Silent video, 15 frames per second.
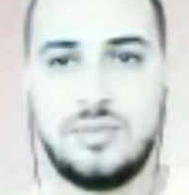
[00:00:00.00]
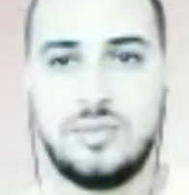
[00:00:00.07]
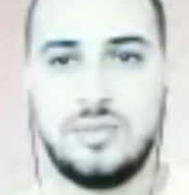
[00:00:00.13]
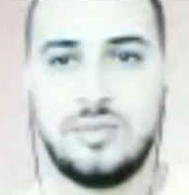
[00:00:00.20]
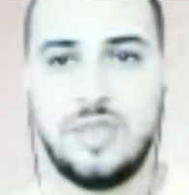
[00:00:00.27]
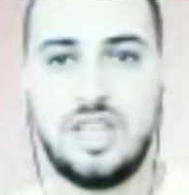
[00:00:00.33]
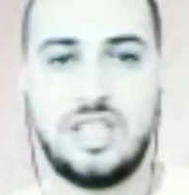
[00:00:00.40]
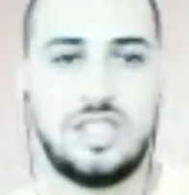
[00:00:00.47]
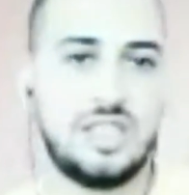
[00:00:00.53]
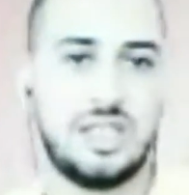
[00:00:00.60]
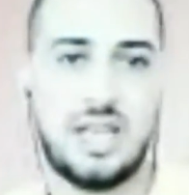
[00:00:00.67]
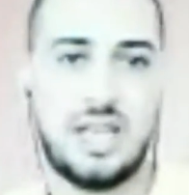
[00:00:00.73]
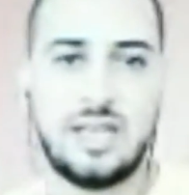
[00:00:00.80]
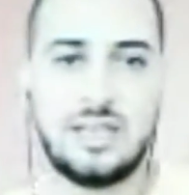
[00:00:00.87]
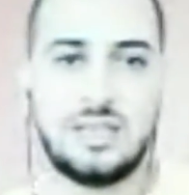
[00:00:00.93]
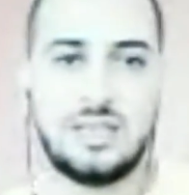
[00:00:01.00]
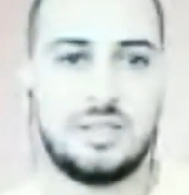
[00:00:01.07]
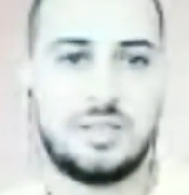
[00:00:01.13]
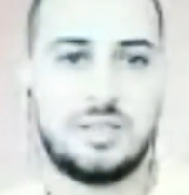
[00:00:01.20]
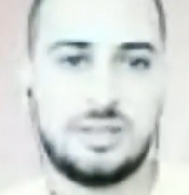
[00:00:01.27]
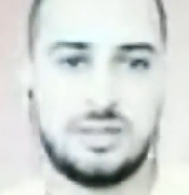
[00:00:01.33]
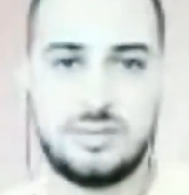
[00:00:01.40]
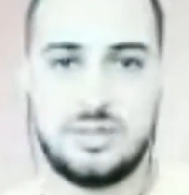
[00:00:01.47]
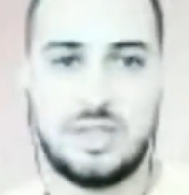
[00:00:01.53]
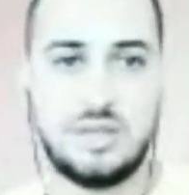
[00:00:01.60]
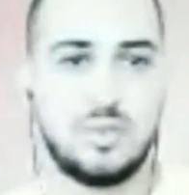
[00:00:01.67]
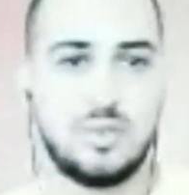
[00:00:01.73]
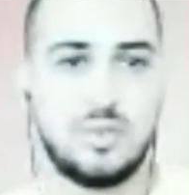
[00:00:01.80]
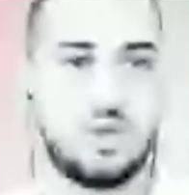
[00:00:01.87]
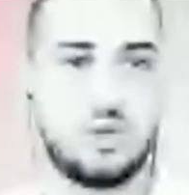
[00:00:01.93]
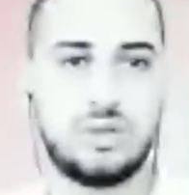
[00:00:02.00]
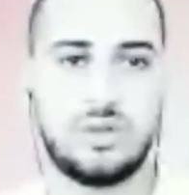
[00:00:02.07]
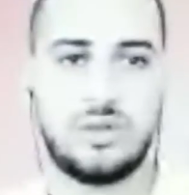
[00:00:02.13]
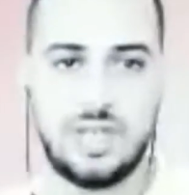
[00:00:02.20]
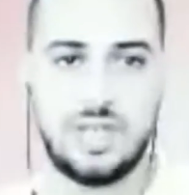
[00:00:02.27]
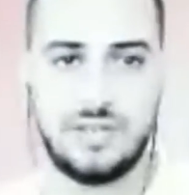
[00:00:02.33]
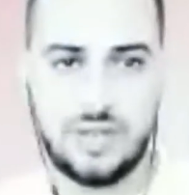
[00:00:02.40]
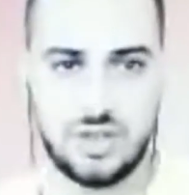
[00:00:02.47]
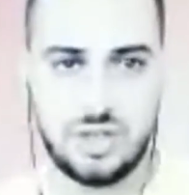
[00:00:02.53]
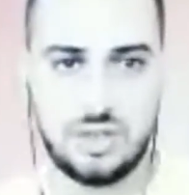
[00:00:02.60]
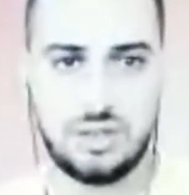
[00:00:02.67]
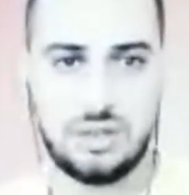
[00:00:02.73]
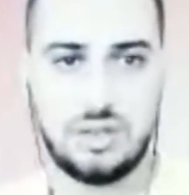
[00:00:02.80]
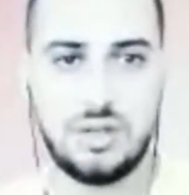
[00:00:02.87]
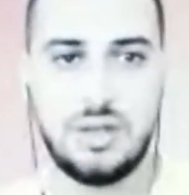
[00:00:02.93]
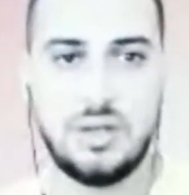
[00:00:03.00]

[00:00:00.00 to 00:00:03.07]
anything that has some sort of innovation